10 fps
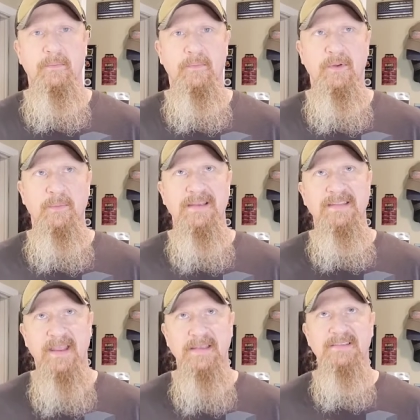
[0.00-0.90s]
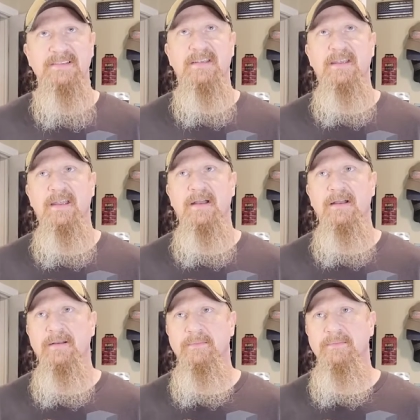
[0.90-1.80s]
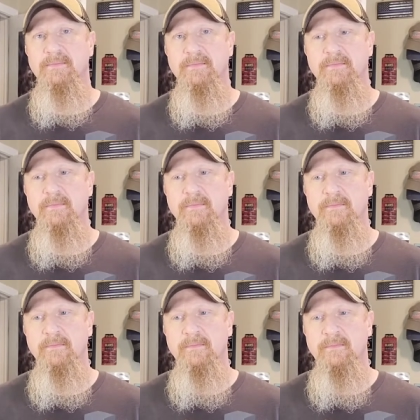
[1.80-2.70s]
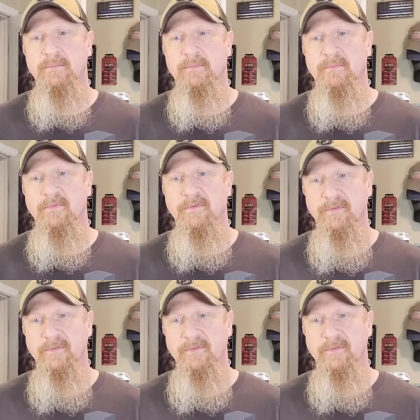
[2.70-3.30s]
you know, my taste um, for